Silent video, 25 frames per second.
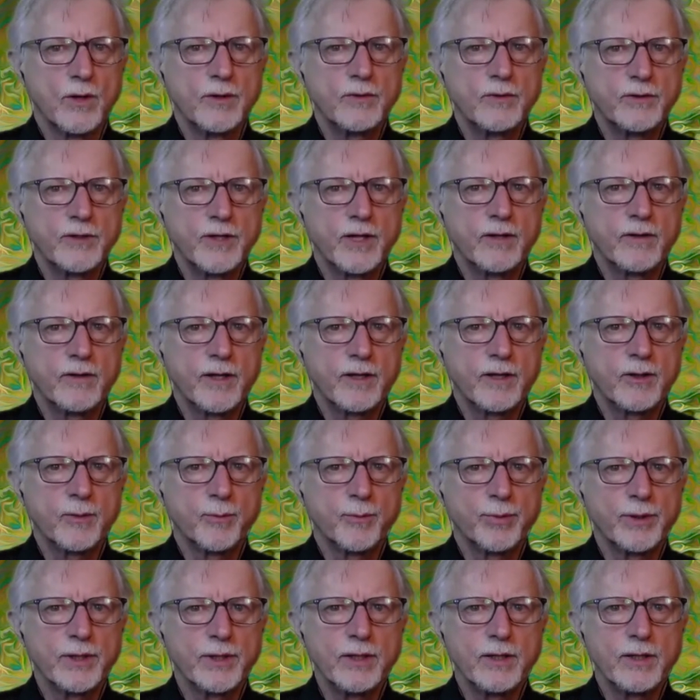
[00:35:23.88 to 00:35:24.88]
understand that
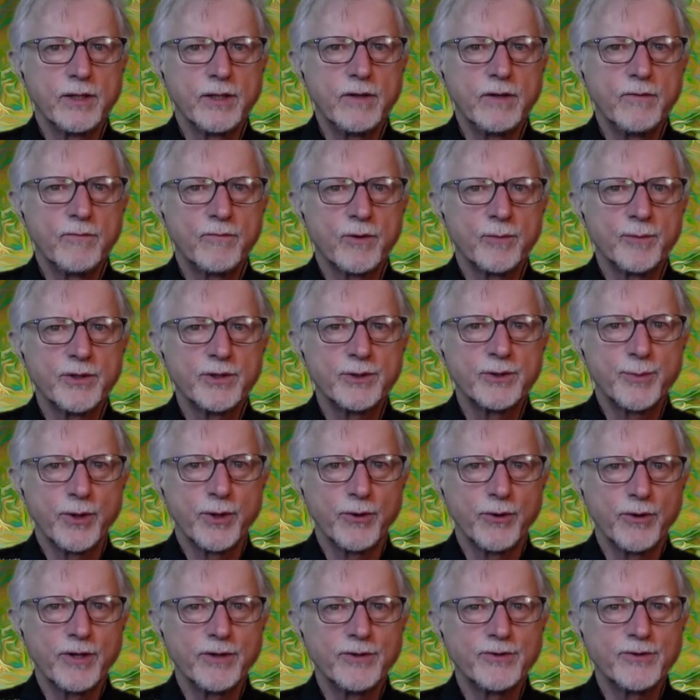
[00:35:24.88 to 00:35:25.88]
completely from
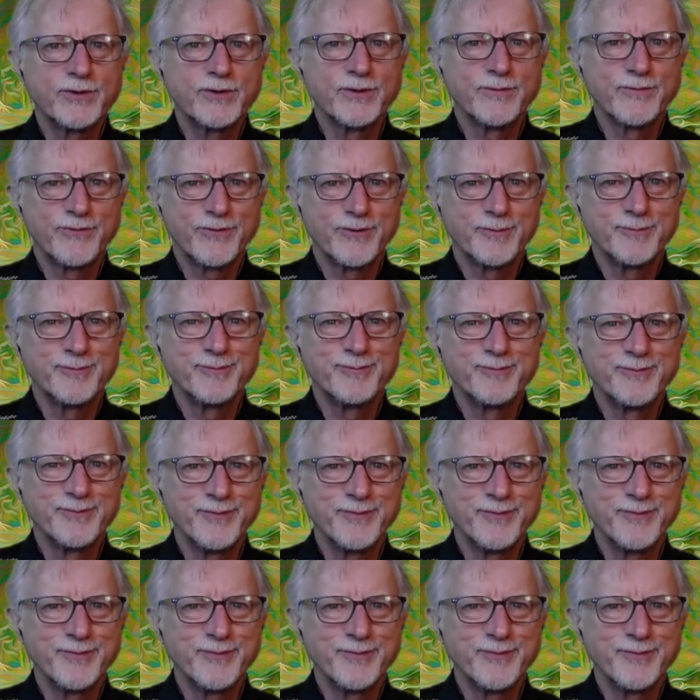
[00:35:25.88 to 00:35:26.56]
experience and from,